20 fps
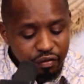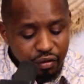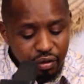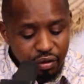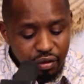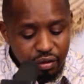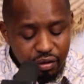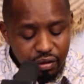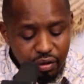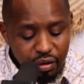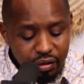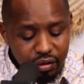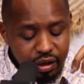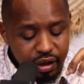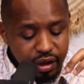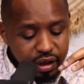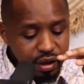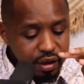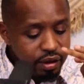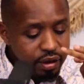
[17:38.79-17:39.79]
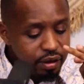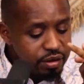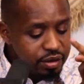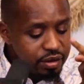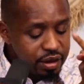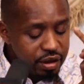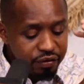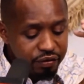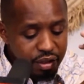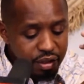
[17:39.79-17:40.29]
floor, on the
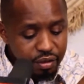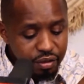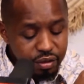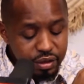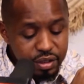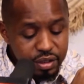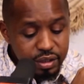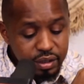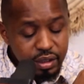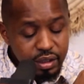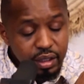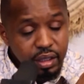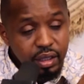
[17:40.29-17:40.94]
side of the road.